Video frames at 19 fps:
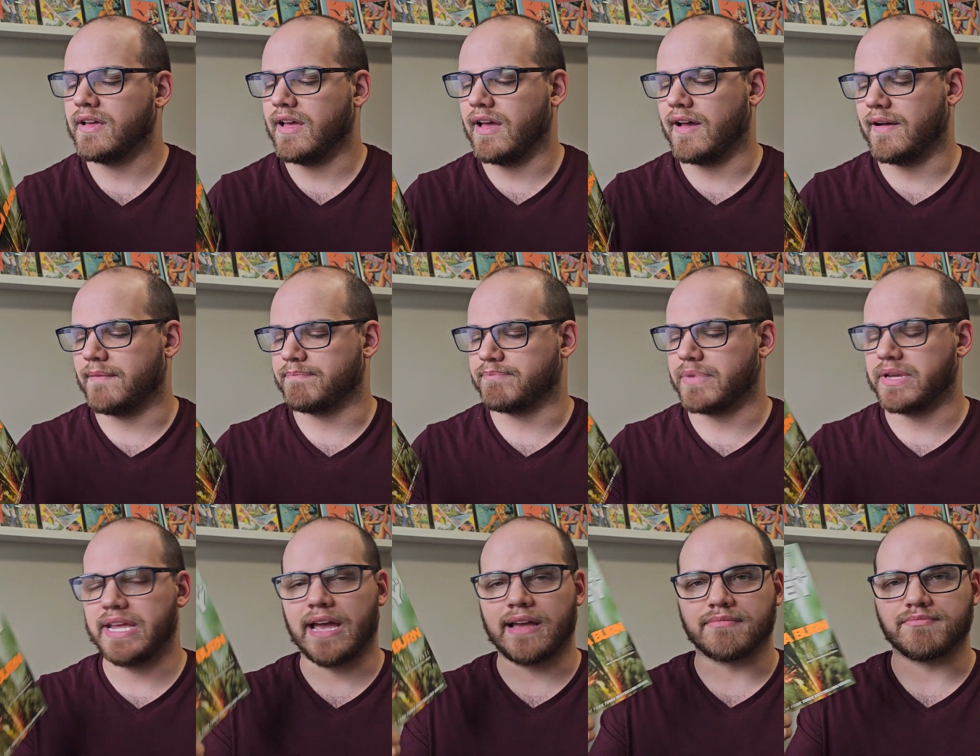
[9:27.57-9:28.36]

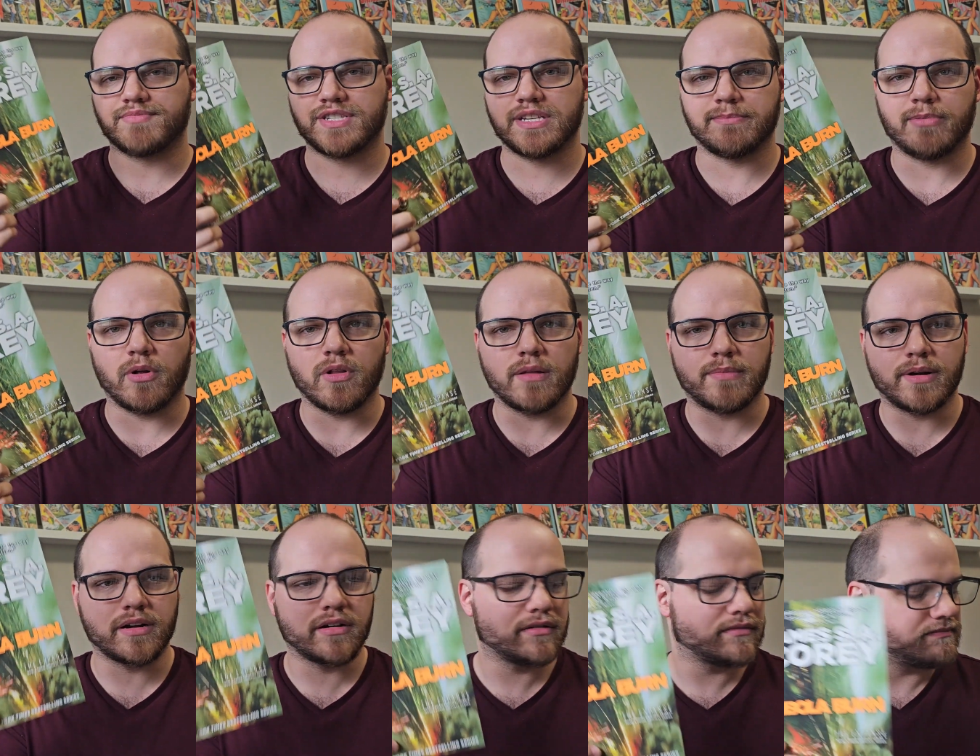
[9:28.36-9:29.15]
But yeah, Cibola
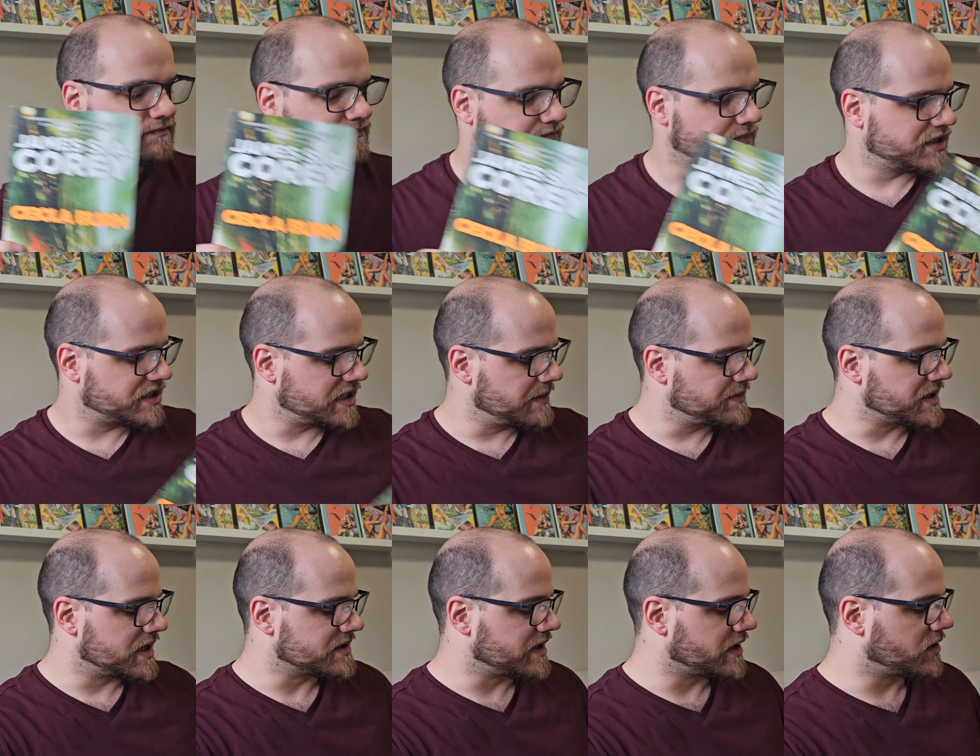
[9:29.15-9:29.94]
Burn by
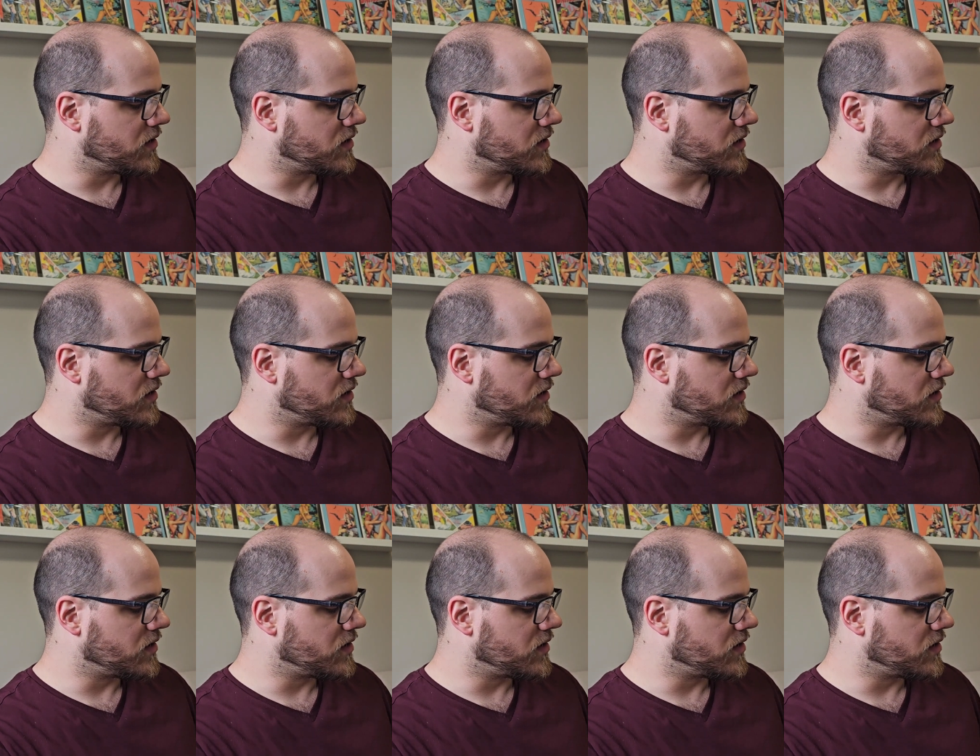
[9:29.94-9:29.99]
James S.A.